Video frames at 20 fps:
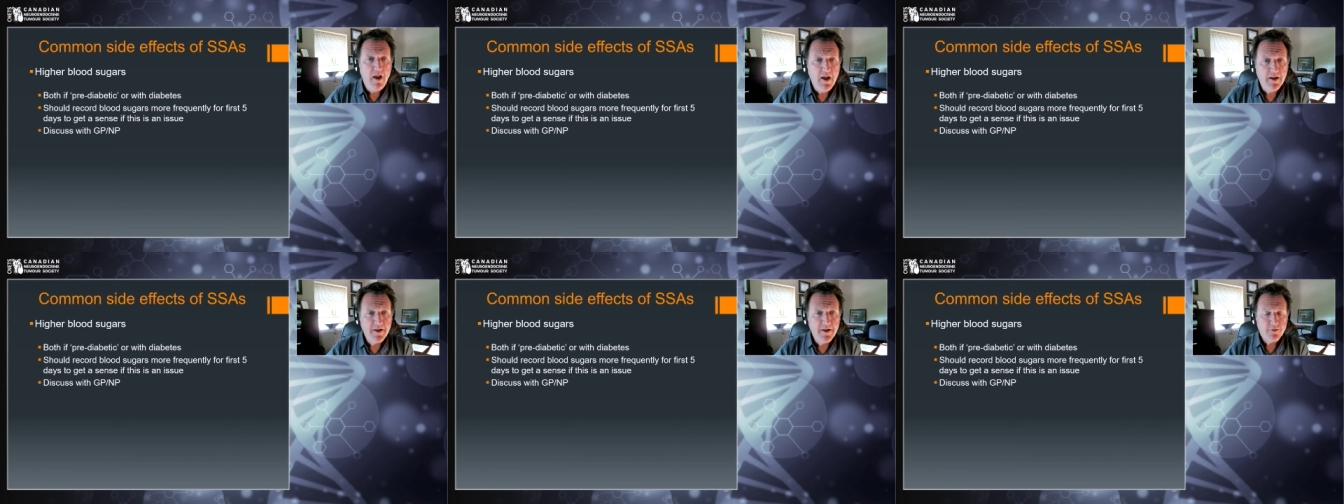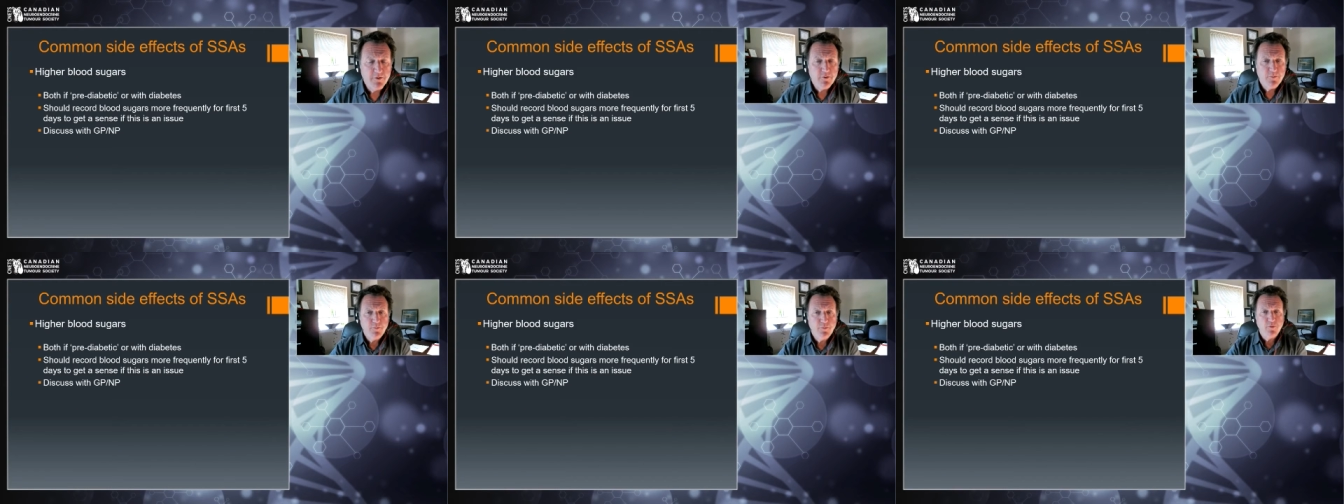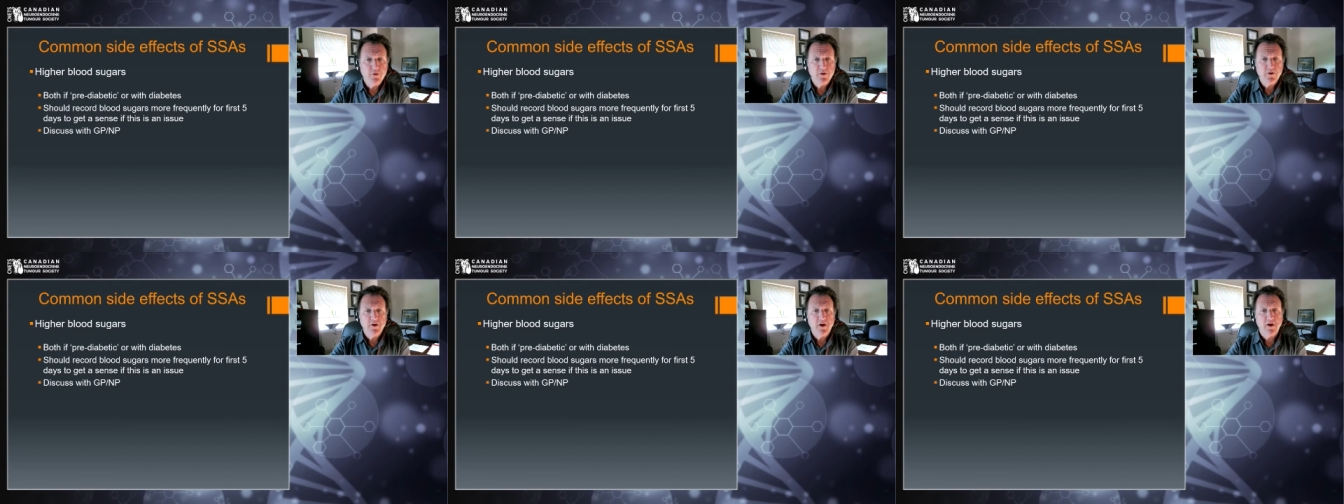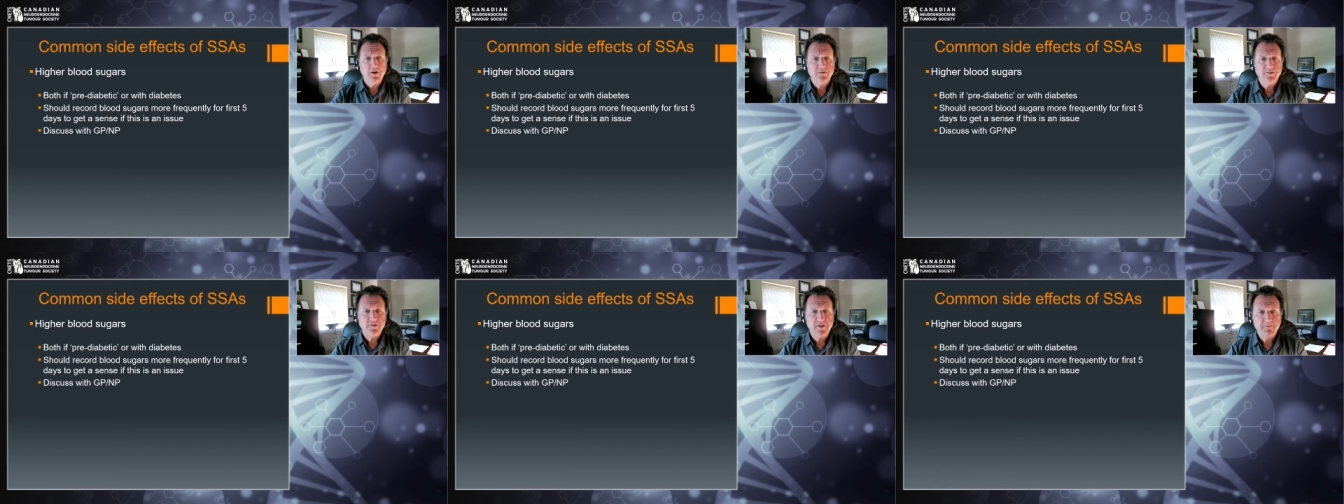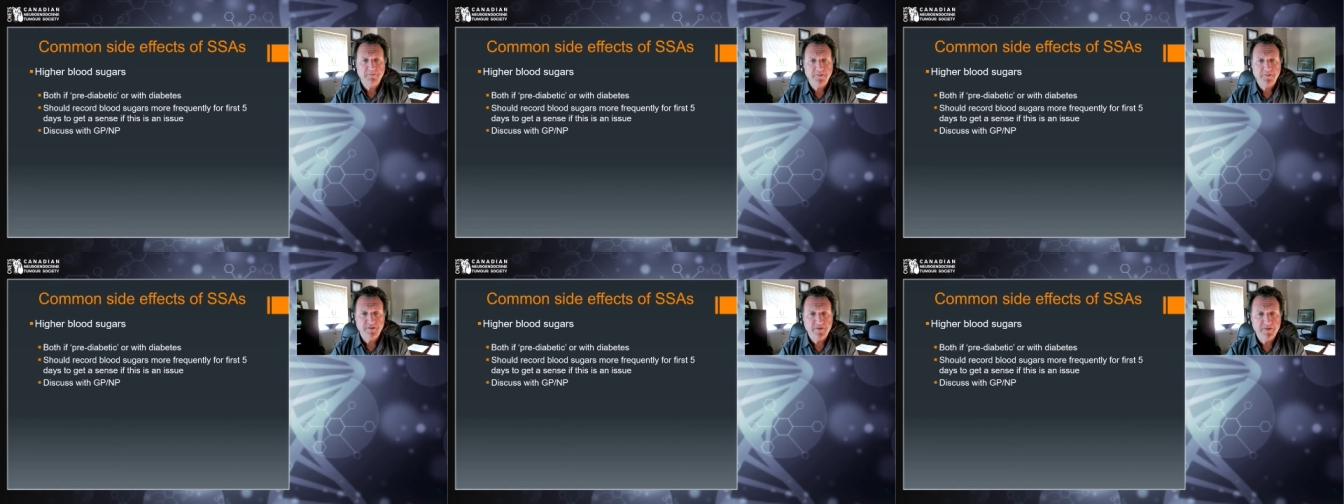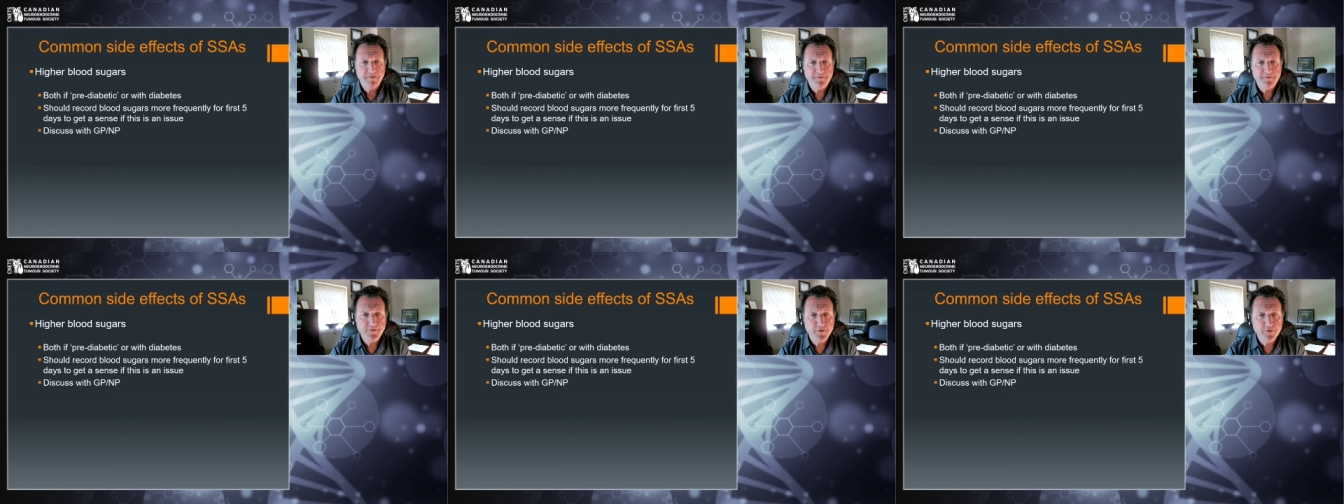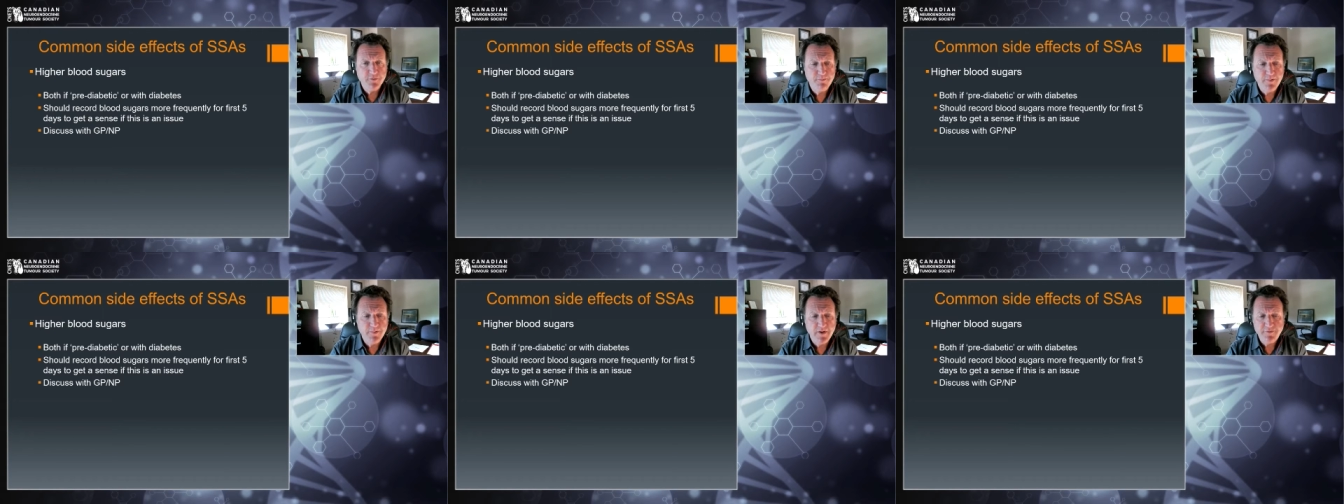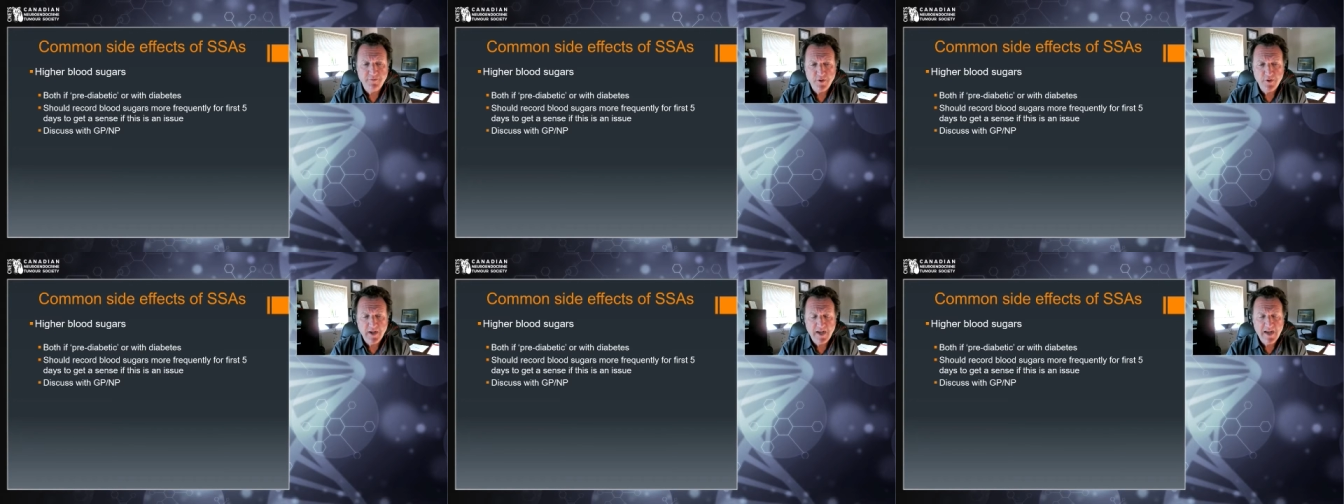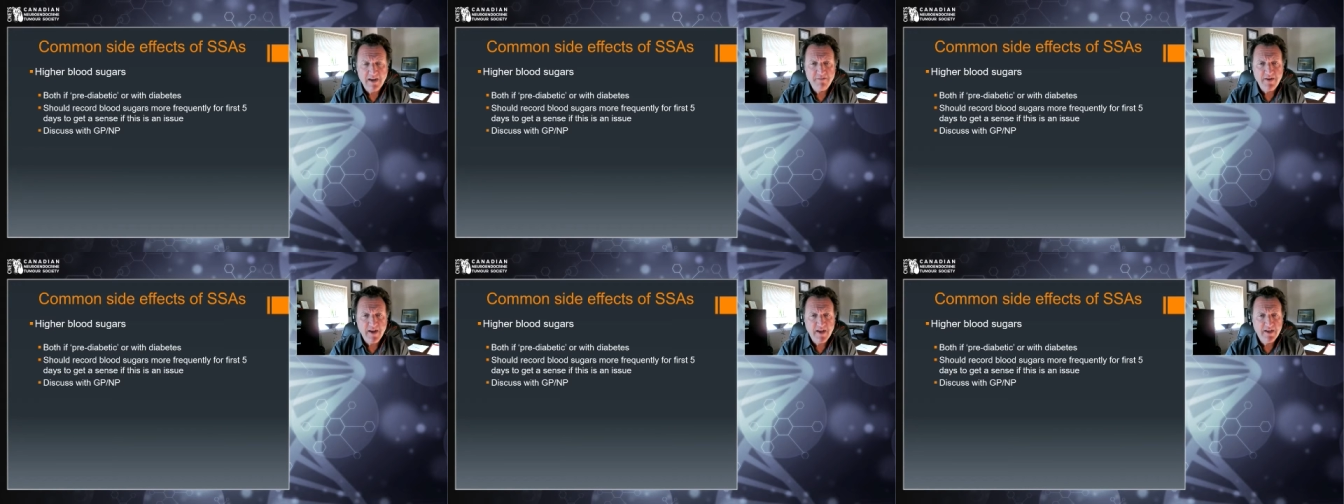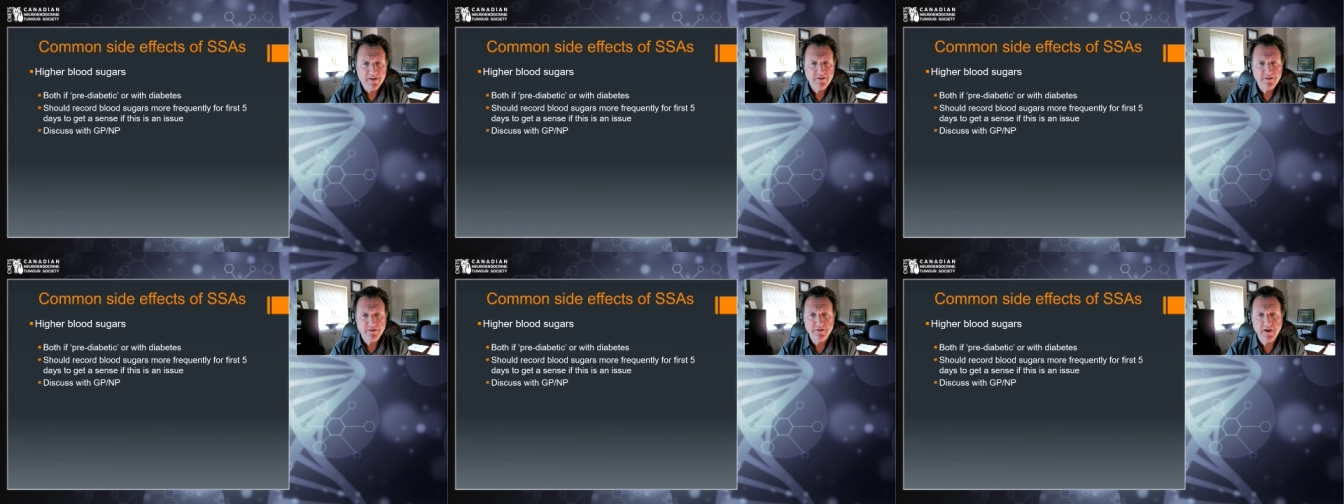Another important concept is if you're if you have had